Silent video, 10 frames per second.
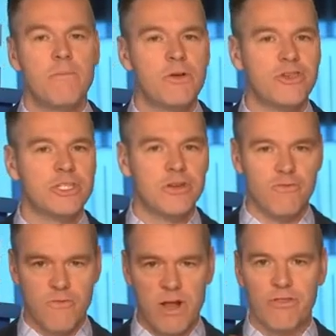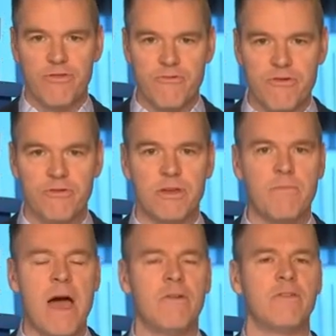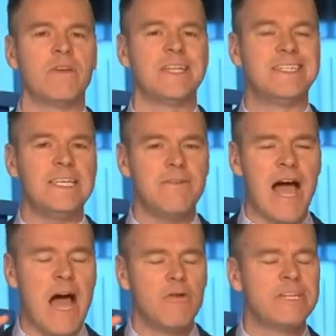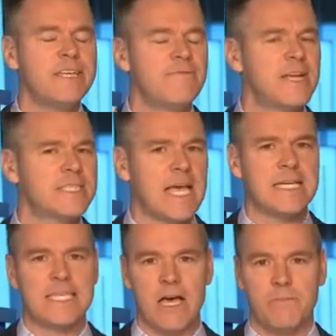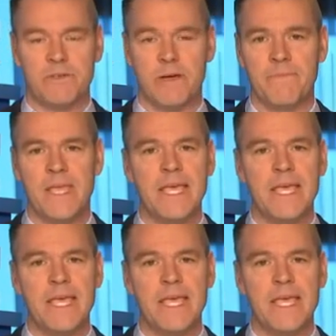But just to run through the amount of how defense has helped him.